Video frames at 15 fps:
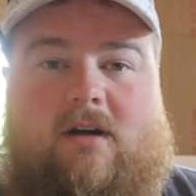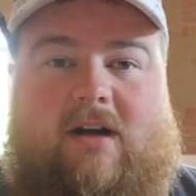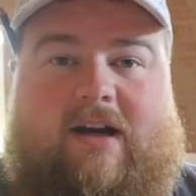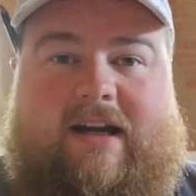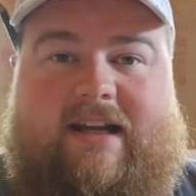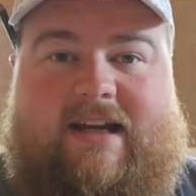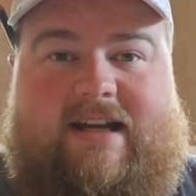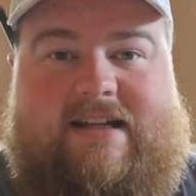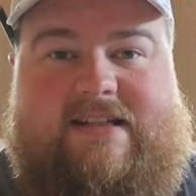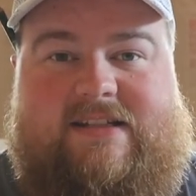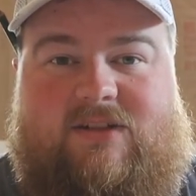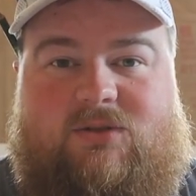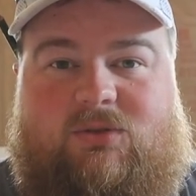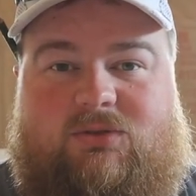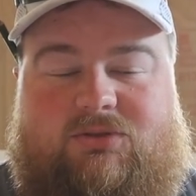Alright
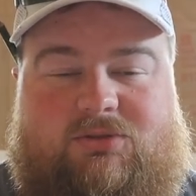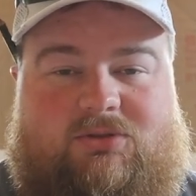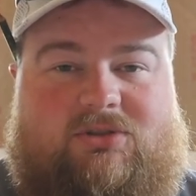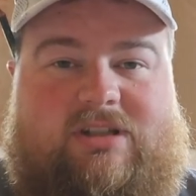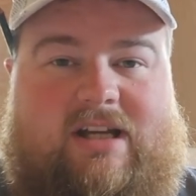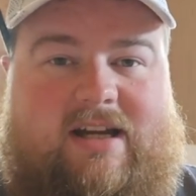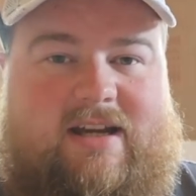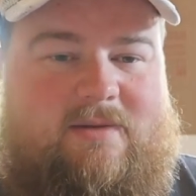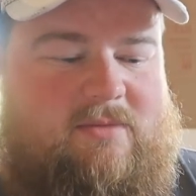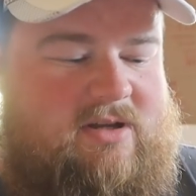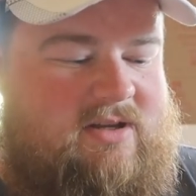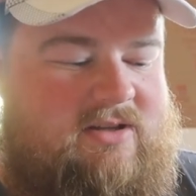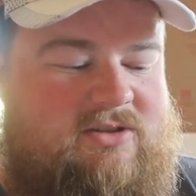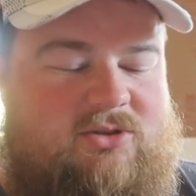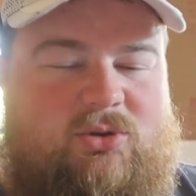guys, cool tool time.
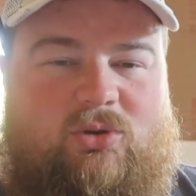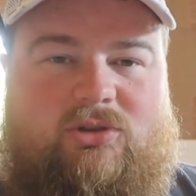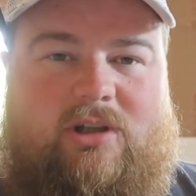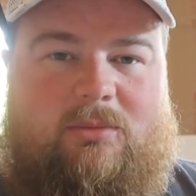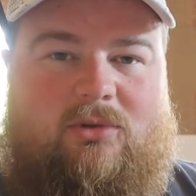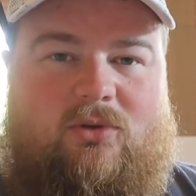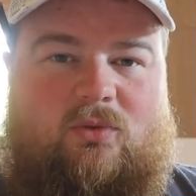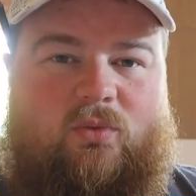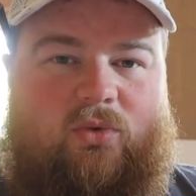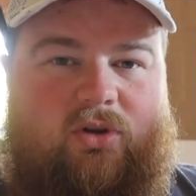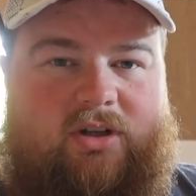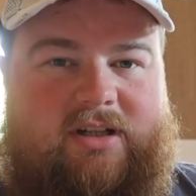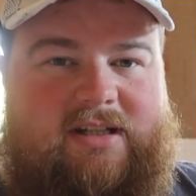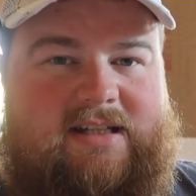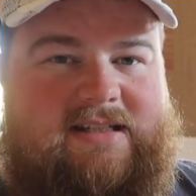Tool number
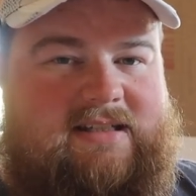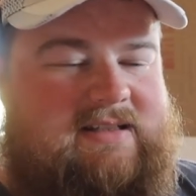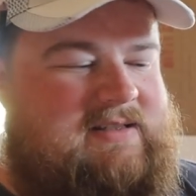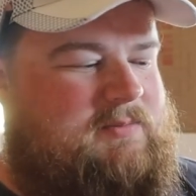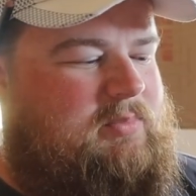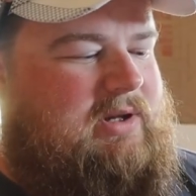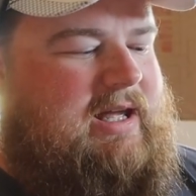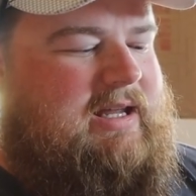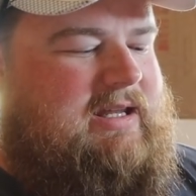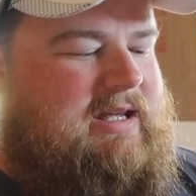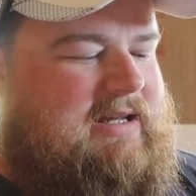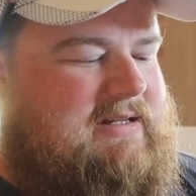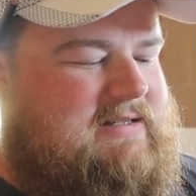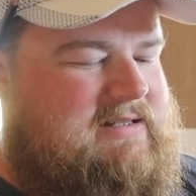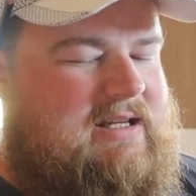one is in this black
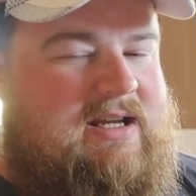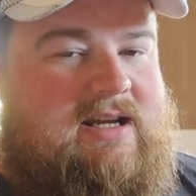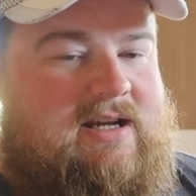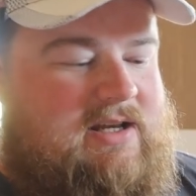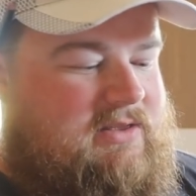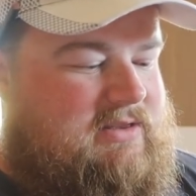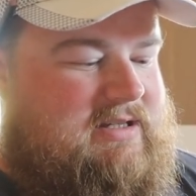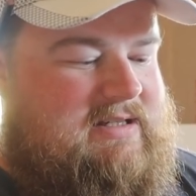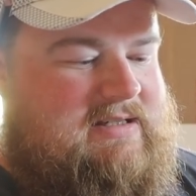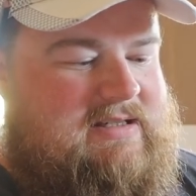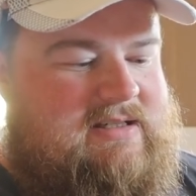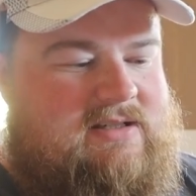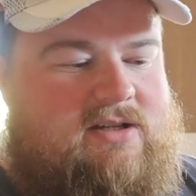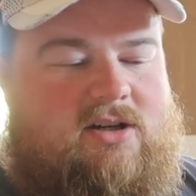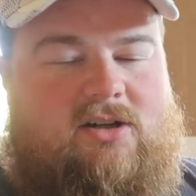case.
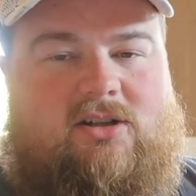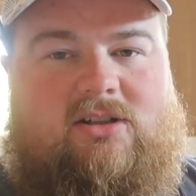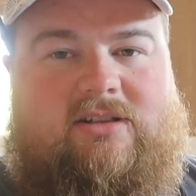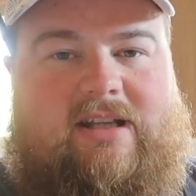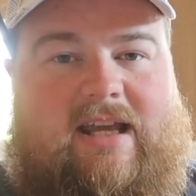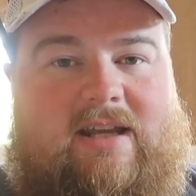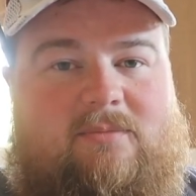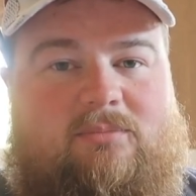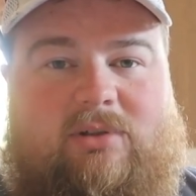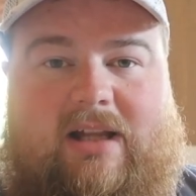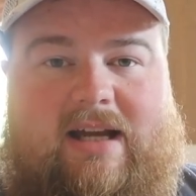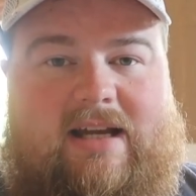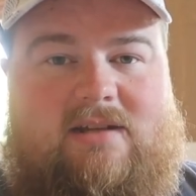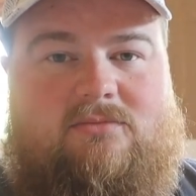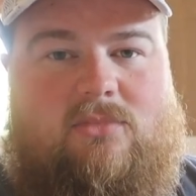This is called a
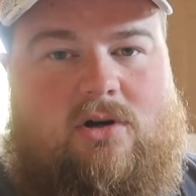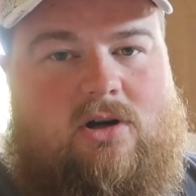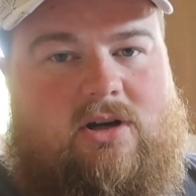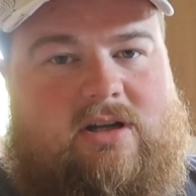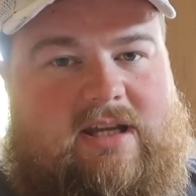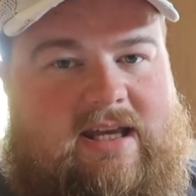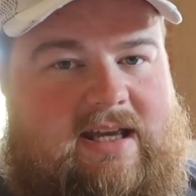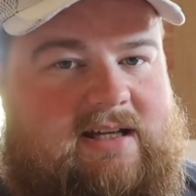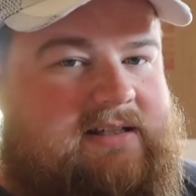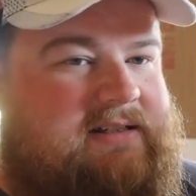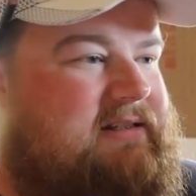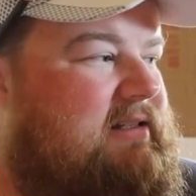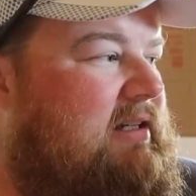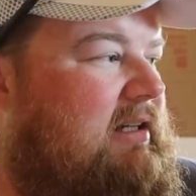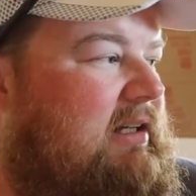Blind Mark
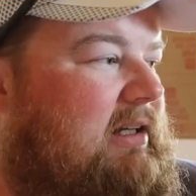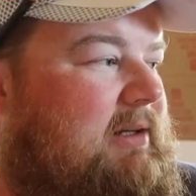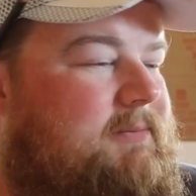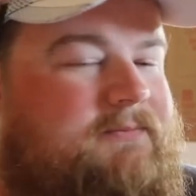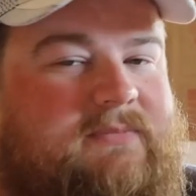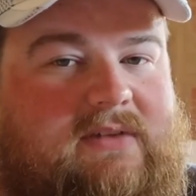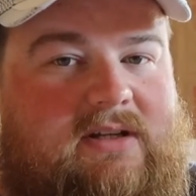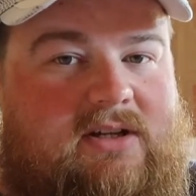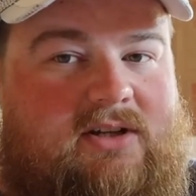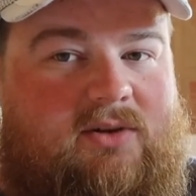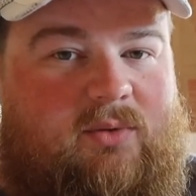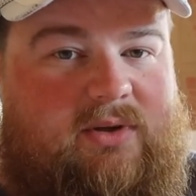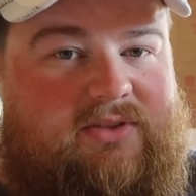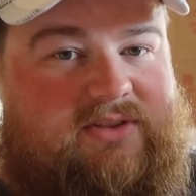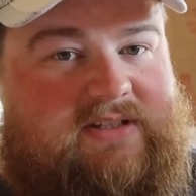XT.
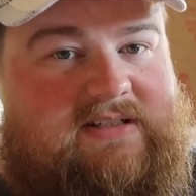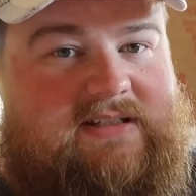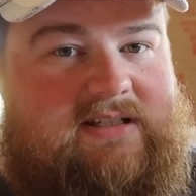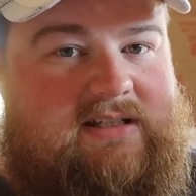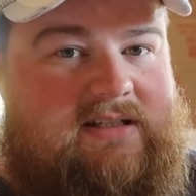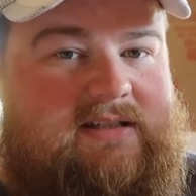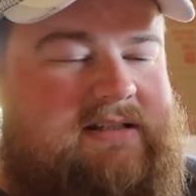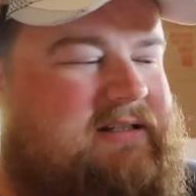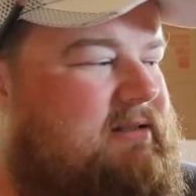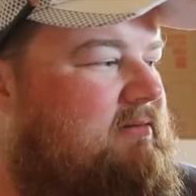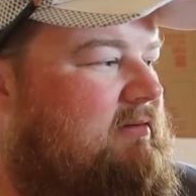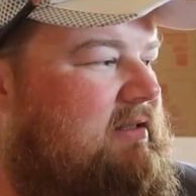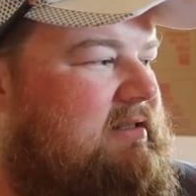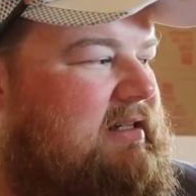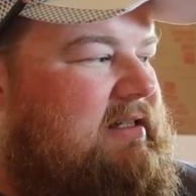What this is,
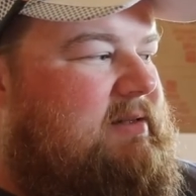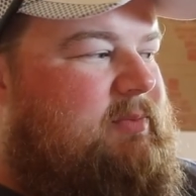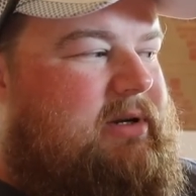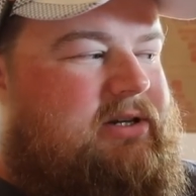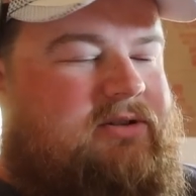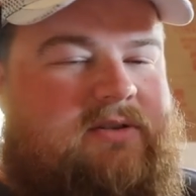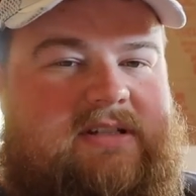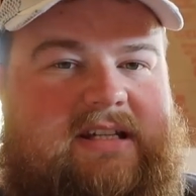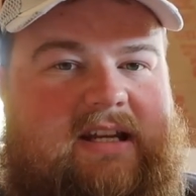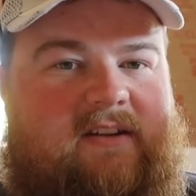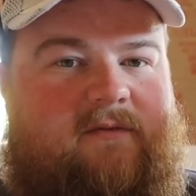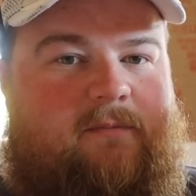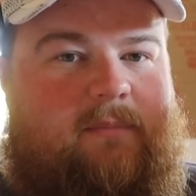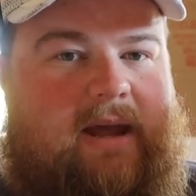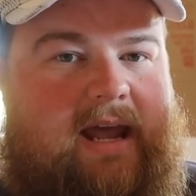is a special set
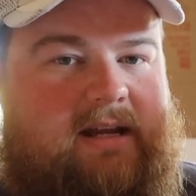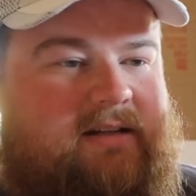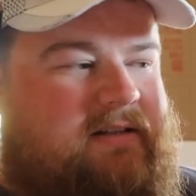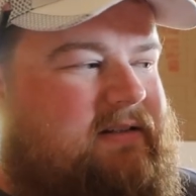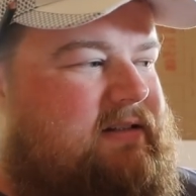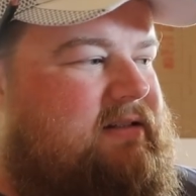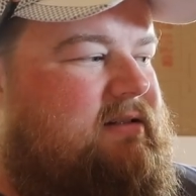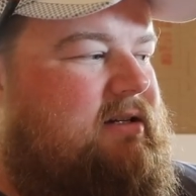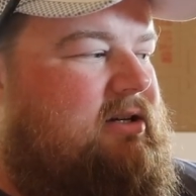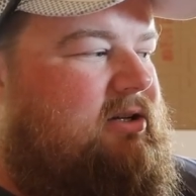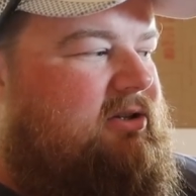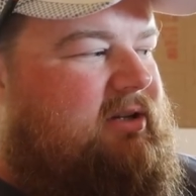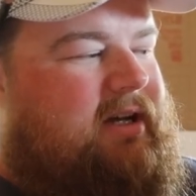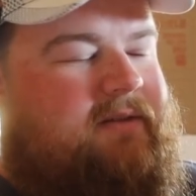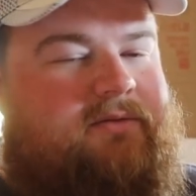of magnets.
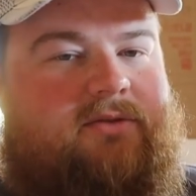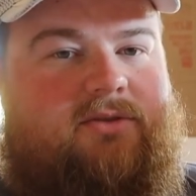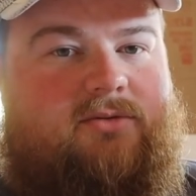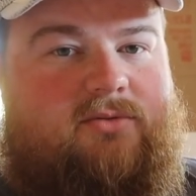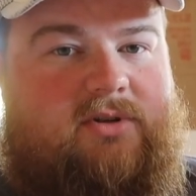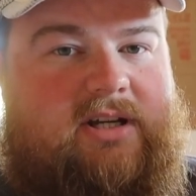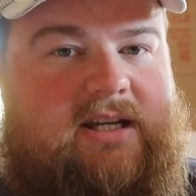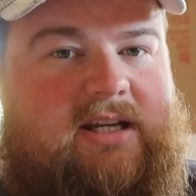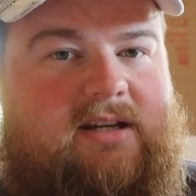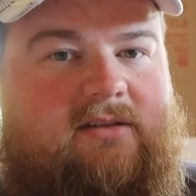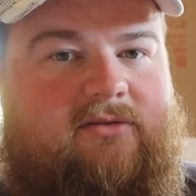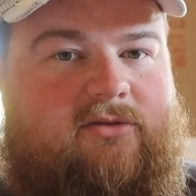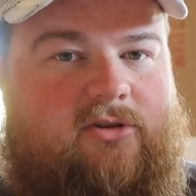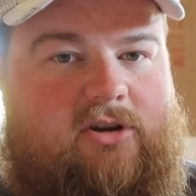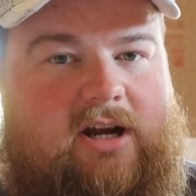You have three
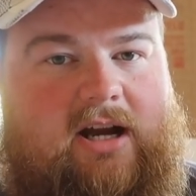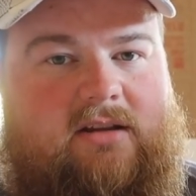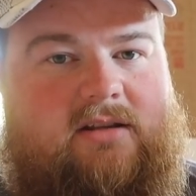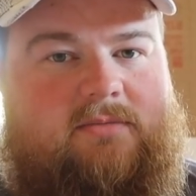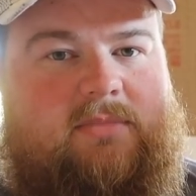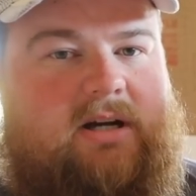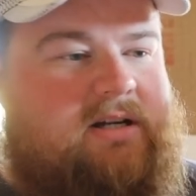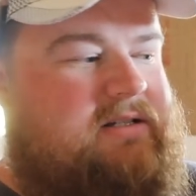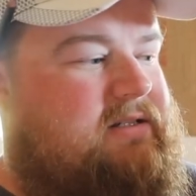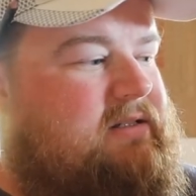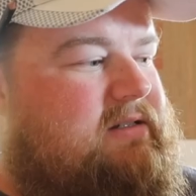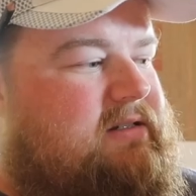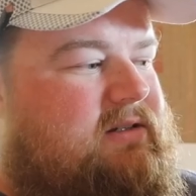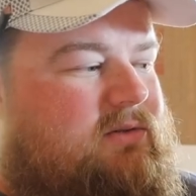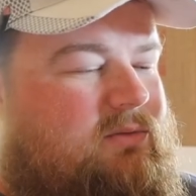for your outlet
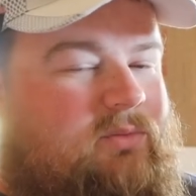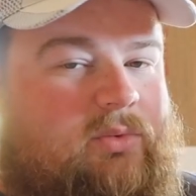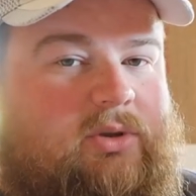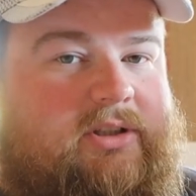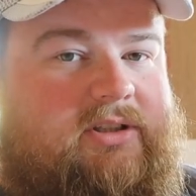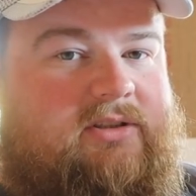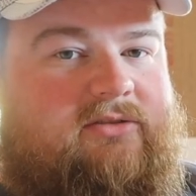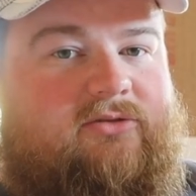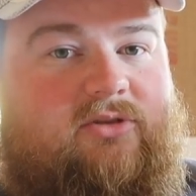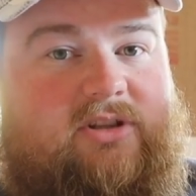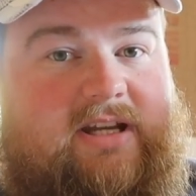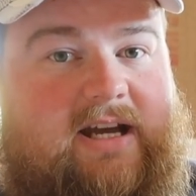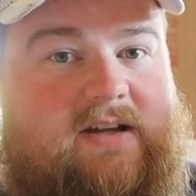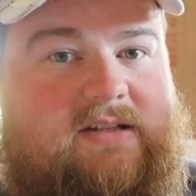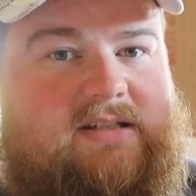boxes, one for
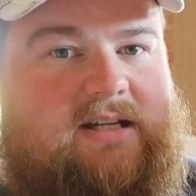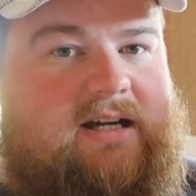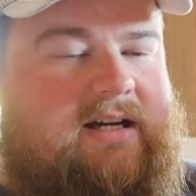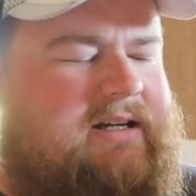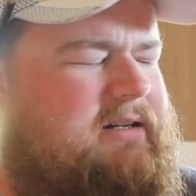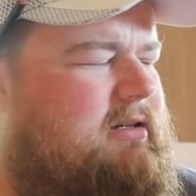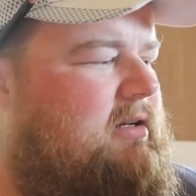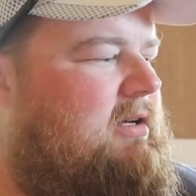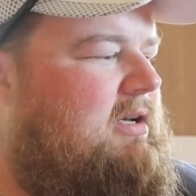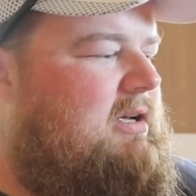the outside,